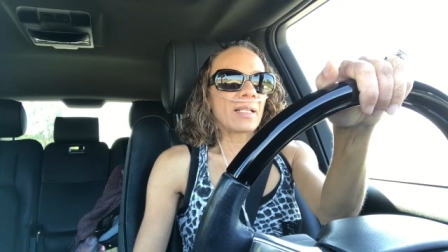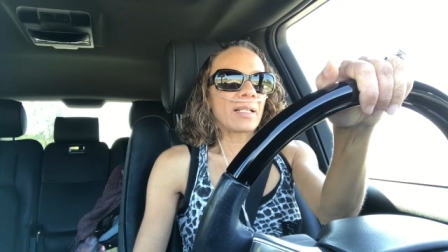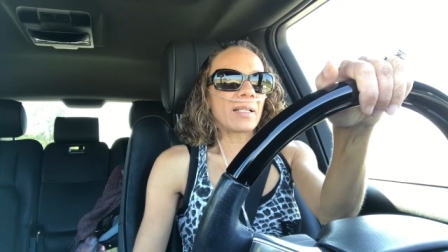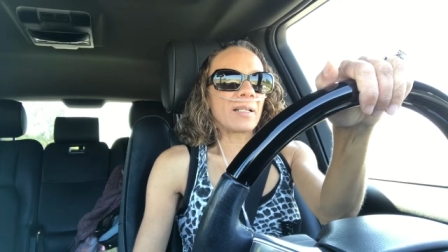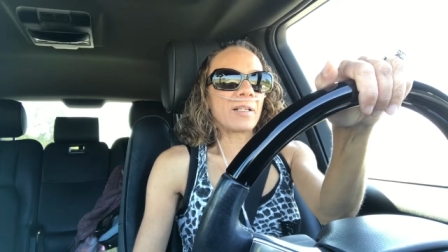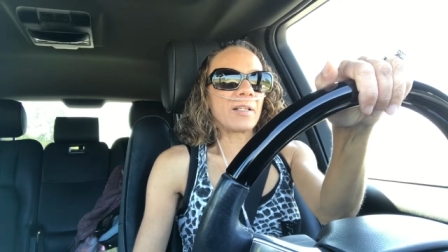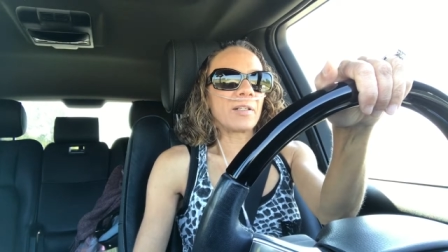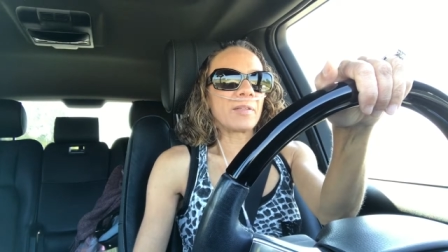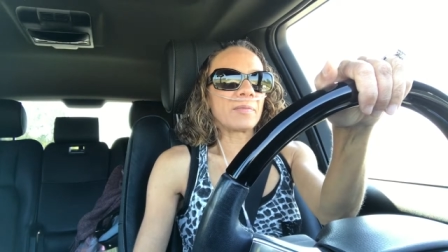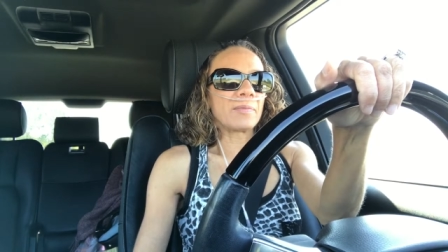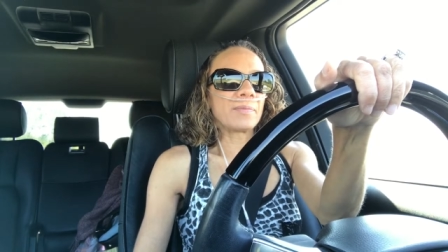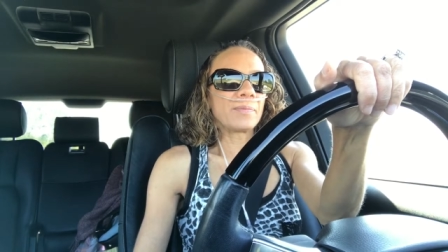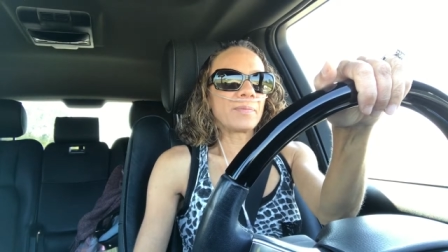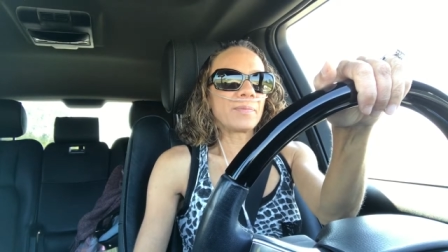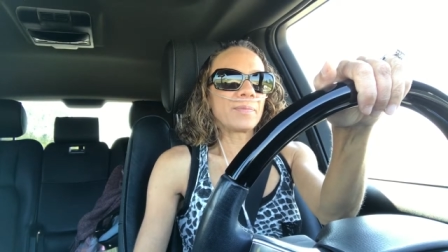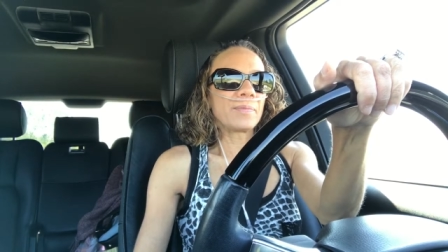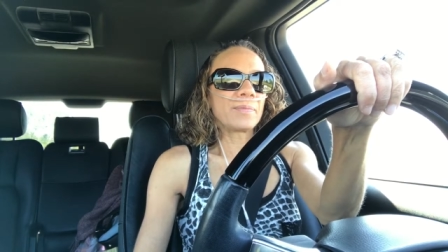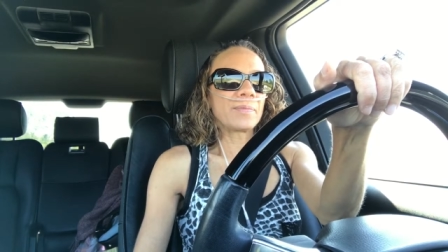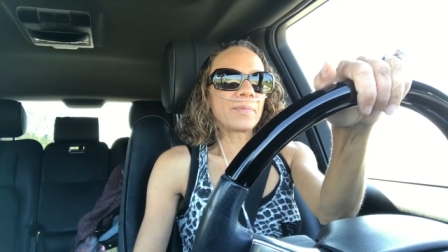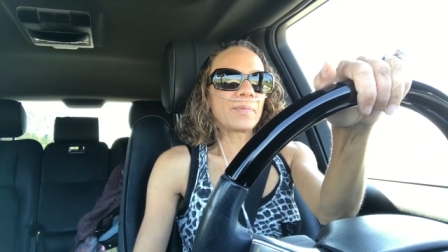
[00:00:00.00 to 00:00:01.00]

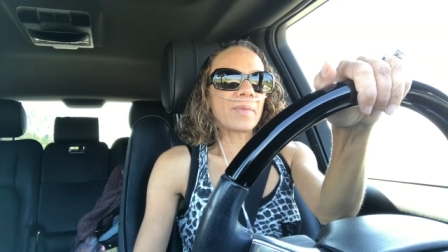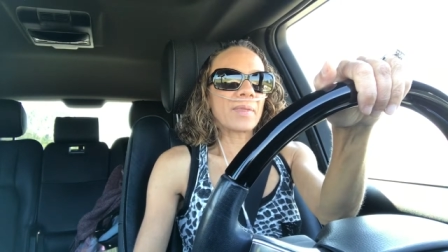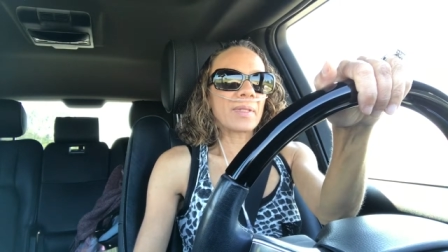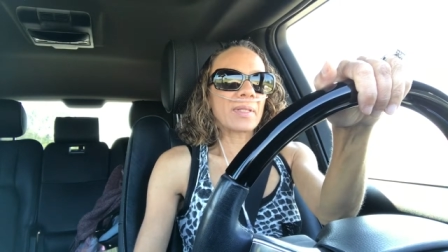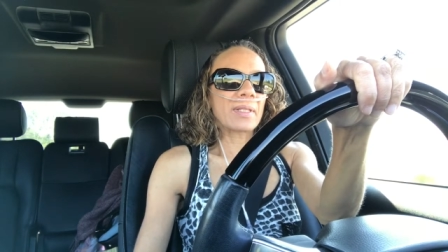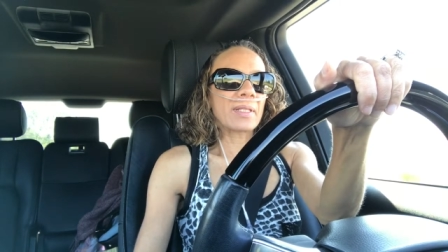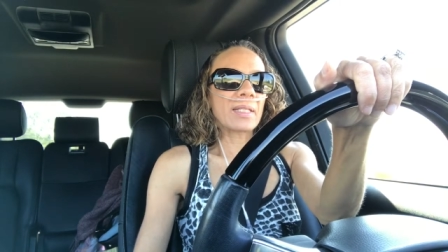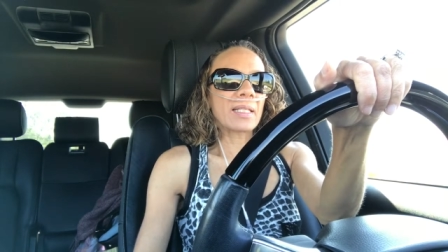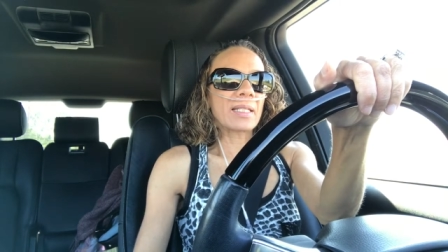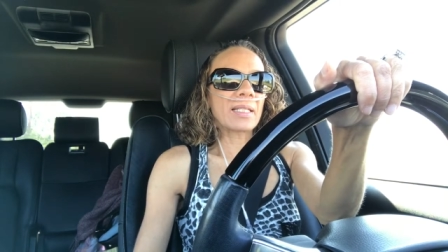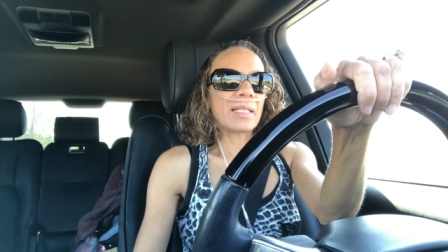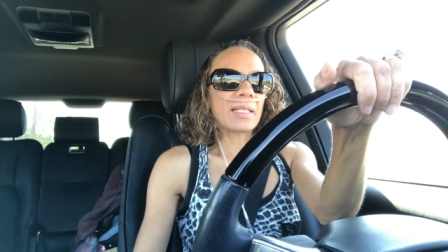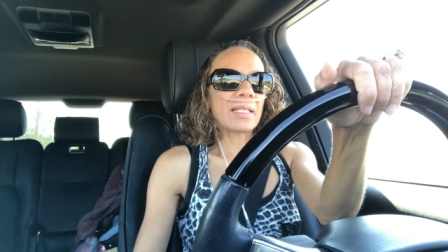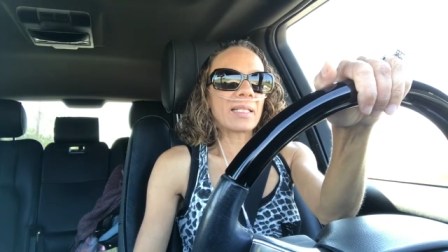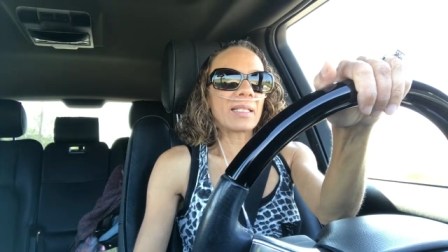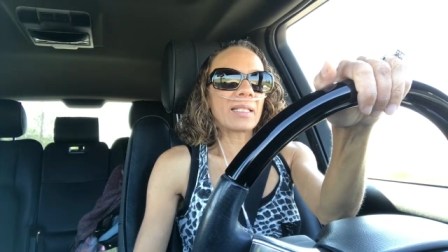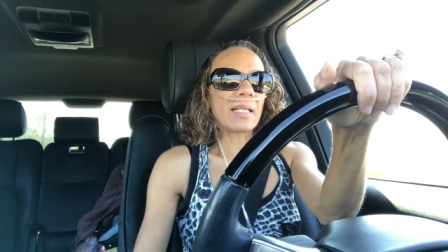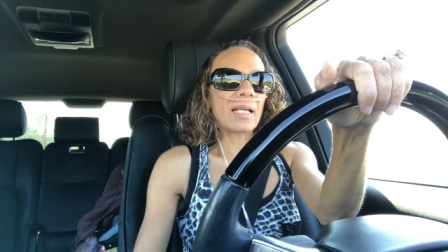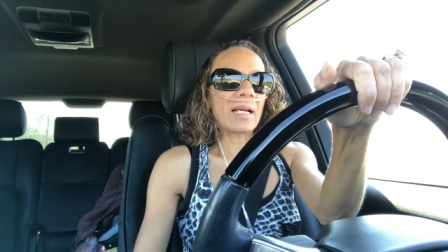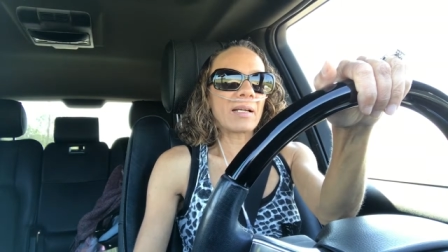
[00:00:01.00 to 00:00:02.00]

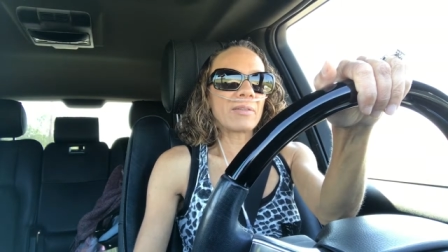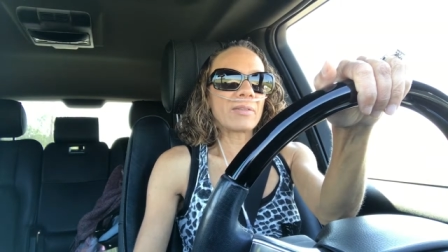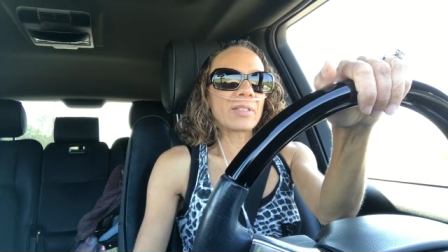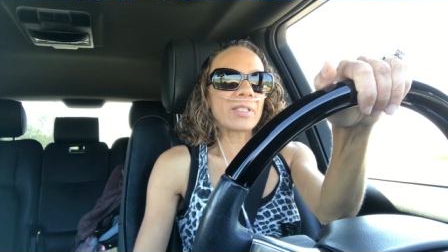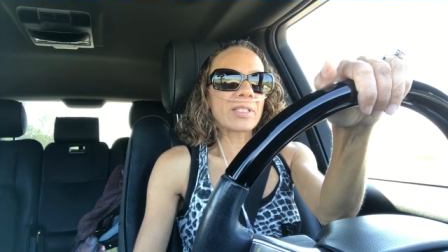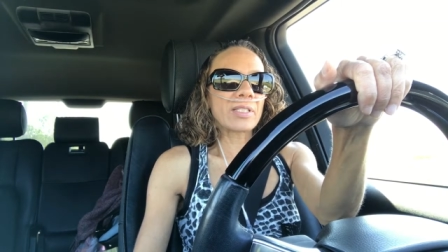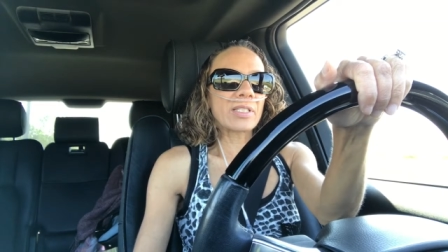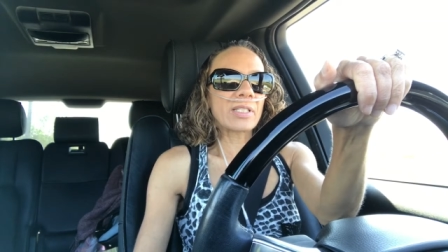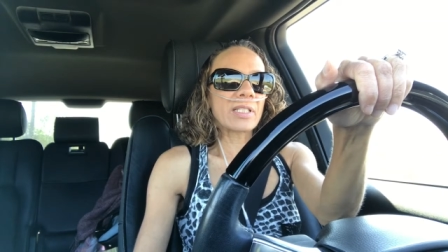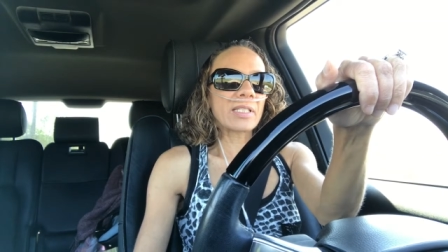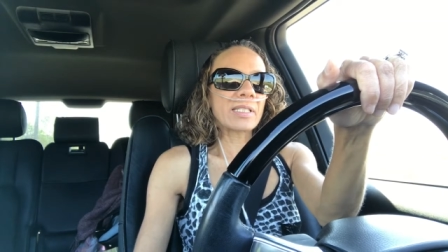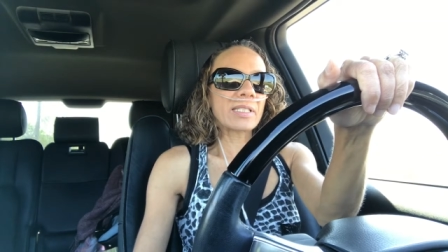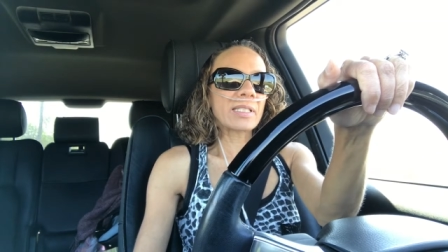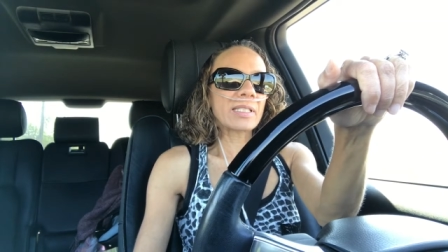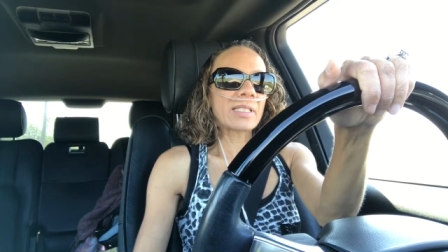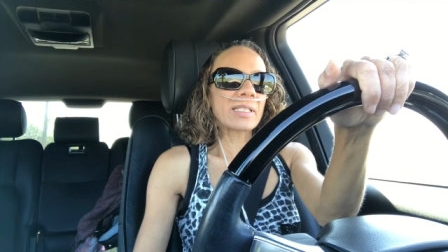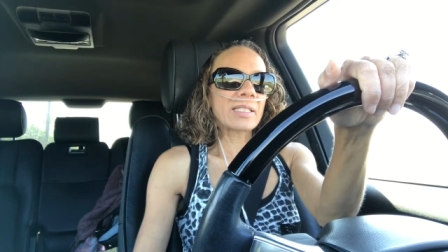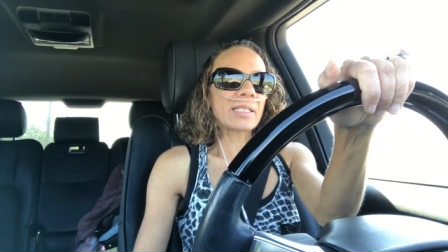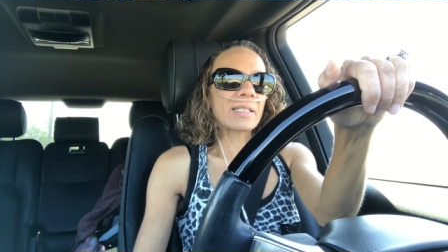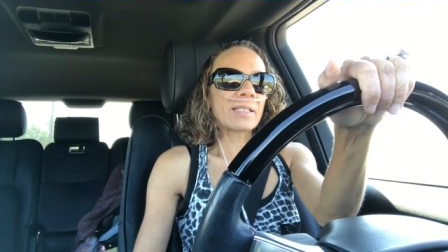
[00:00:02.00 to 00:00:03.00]
um, I was
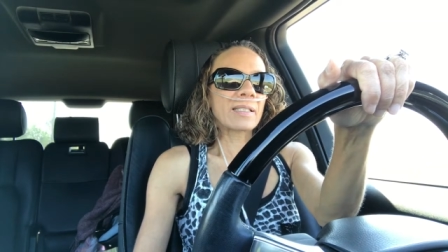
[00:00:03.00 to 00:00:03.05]
just